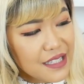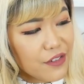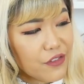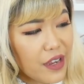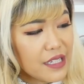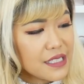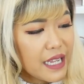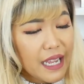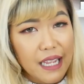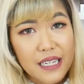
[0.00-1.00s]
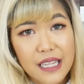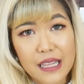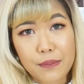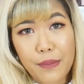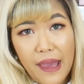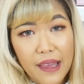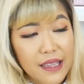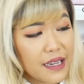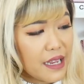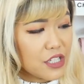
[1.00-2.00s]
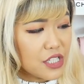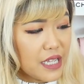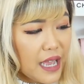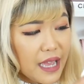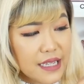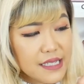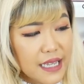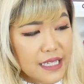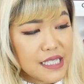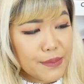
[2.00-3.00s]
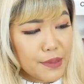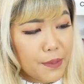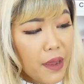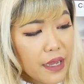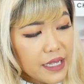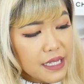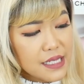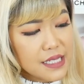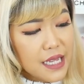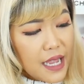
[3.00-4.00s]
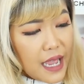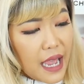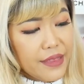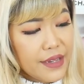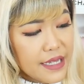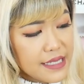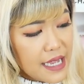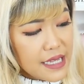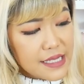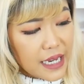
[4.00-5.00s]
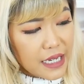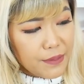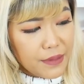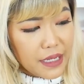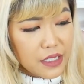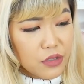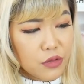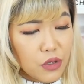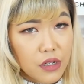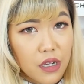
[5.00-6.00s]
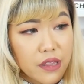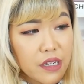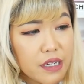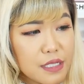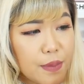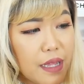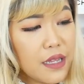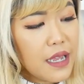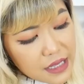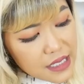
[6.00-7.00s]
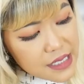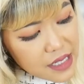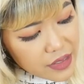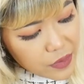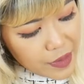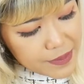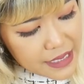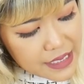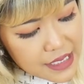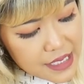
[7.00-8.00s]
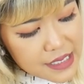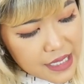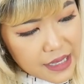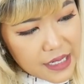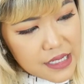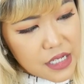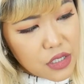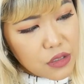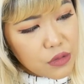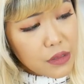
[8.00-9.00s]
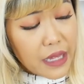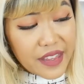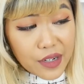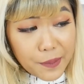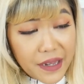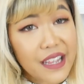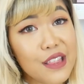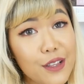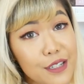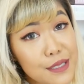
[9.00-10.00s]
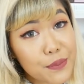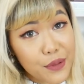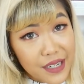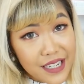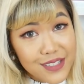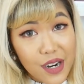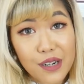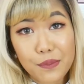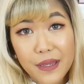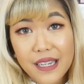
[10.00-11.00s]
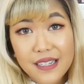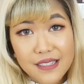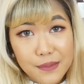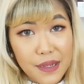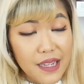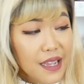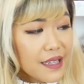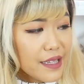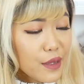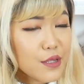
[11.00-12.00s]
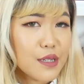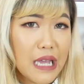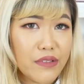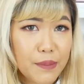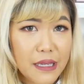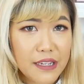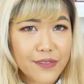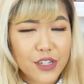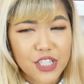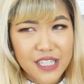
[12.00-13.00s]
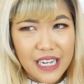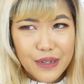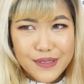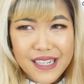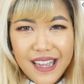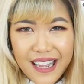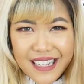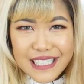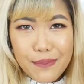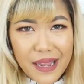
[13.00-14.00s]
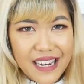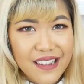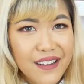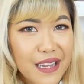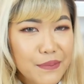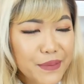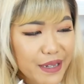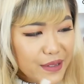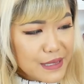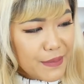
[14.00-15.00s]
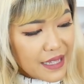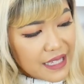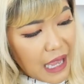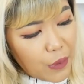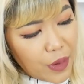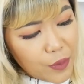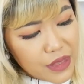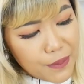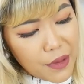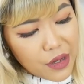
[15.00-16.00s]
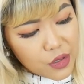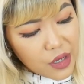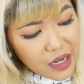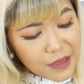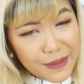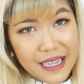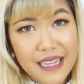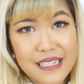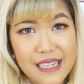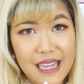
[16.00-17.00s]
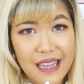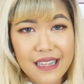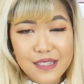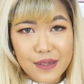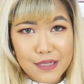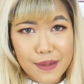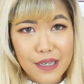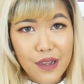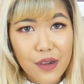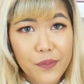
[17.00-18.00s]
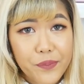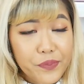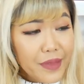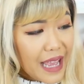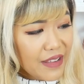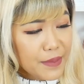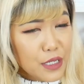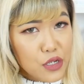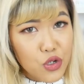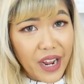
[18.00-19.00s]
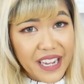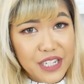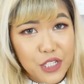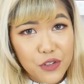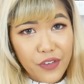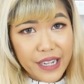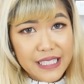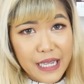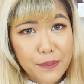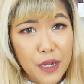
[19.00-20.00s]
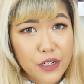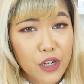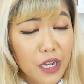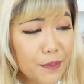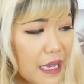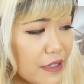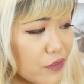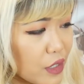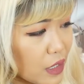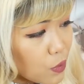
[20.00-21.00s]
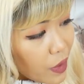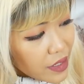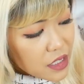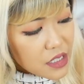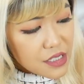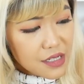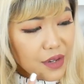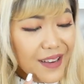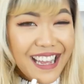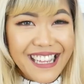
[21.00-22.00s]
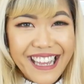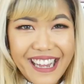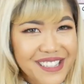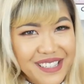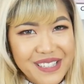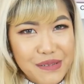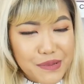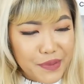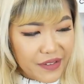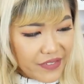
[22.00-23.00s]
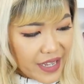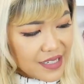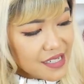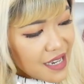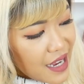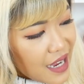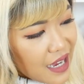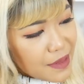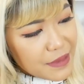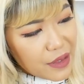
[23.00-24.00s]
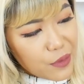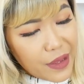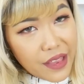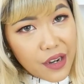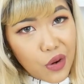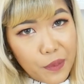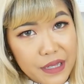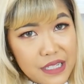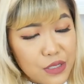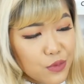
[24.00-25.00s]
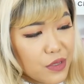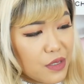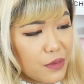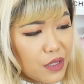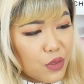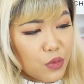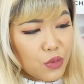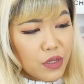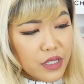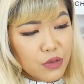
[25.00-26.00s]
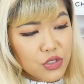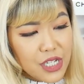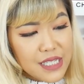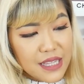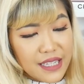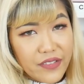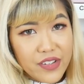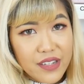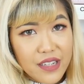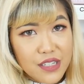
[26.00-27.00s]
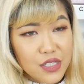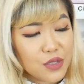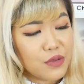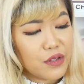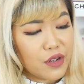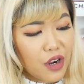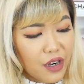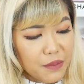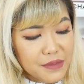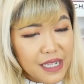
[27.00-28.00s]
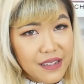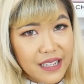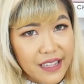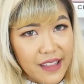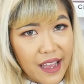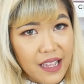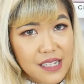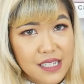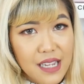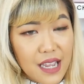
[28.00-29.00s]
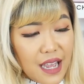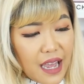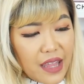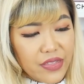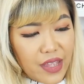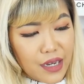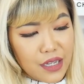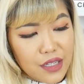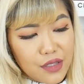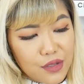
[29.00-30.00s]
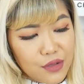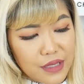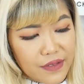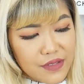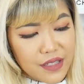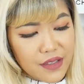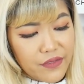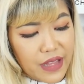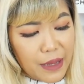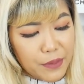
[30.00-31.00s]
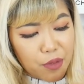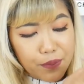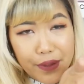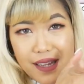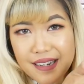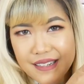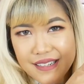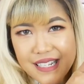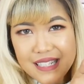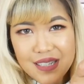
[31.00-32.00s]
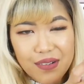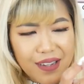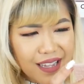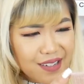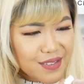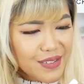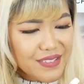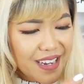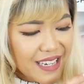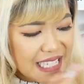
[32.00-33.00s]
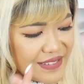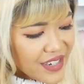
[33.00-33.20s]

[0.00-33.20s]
in the front, and in the back it actually has a zipper pocket, and then it says Teddy Blake New York on there as well. This on the website does say that it's a nude leather, but it looks pretty darn pink to me. They also have a pink version that I was debating on, but ultimately I went with the mock croc because As you guys may know, I've been trying to find a mock croc bag for a while, so yeah, I thought this was perfect. Now the way that it opens is really, really cool. You just lift these two little arms out like that, and then you lift the flap open. So kind of cool, right? It's